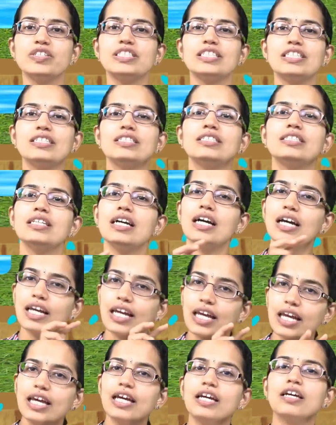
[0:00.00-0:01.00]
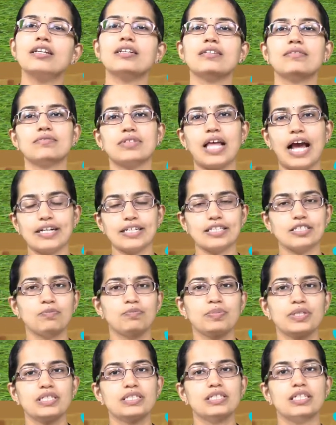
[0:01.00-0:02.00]
which is the air that
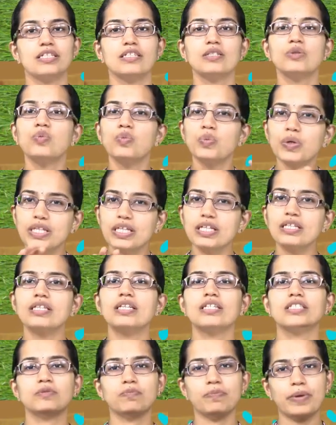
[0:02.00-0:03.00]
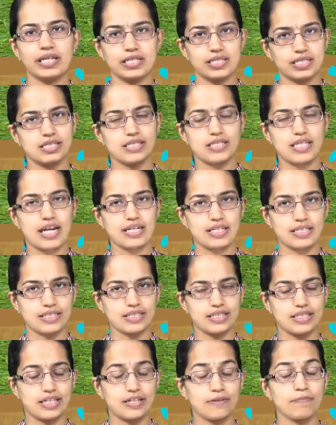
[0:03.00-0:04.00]
is present within the spaces that
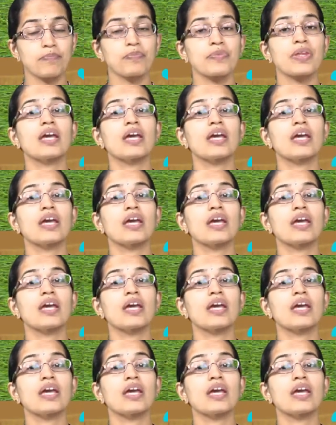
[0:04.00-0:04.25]
is there.